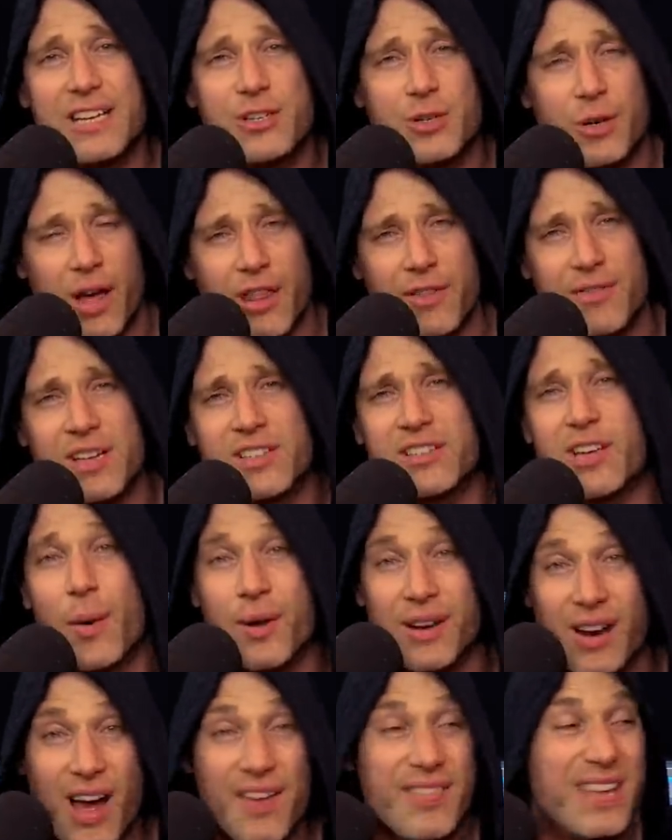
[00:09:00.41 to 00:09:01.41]
So you know other videos going
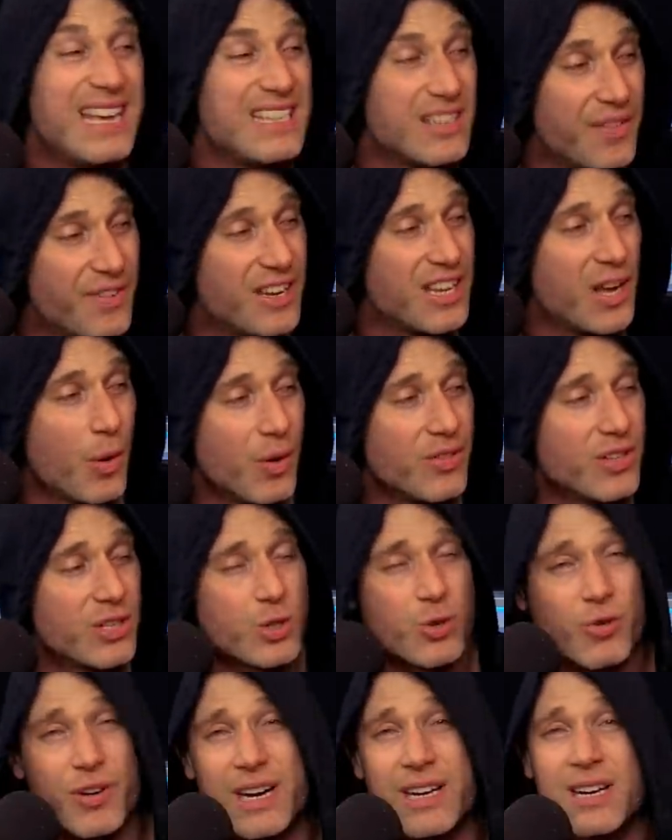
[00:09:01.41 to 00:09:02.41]
live. There is a video on the
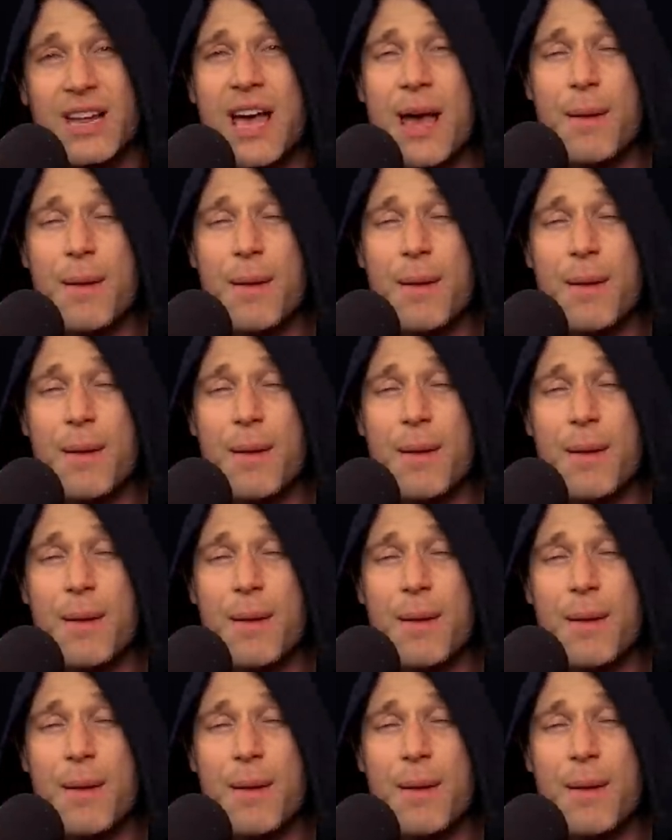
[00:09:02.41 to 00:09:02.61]
screen.